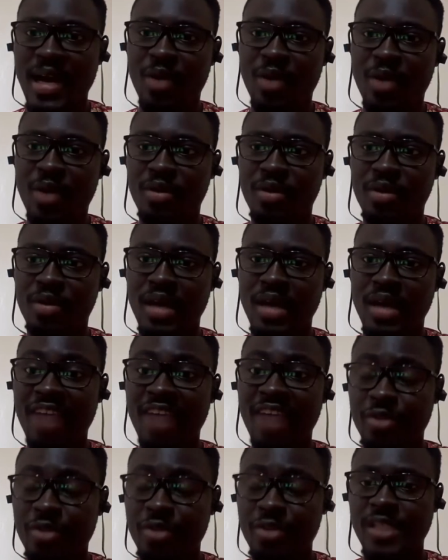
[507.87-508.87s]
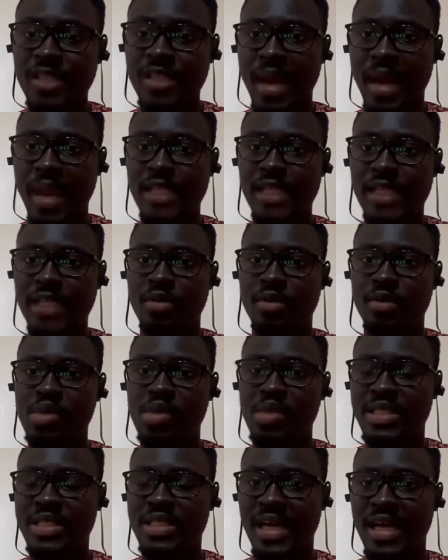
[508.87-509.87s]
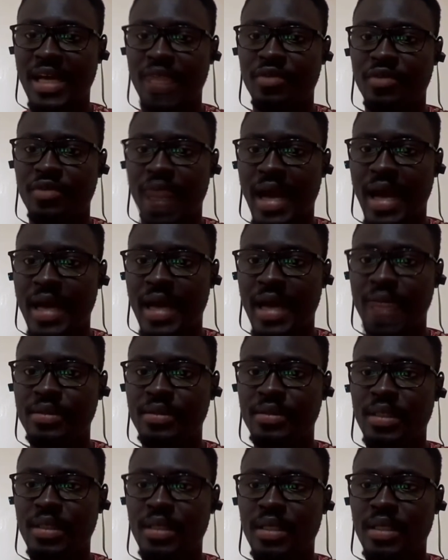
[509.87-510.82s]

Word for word: uh, will have respect from both sides of the aisle.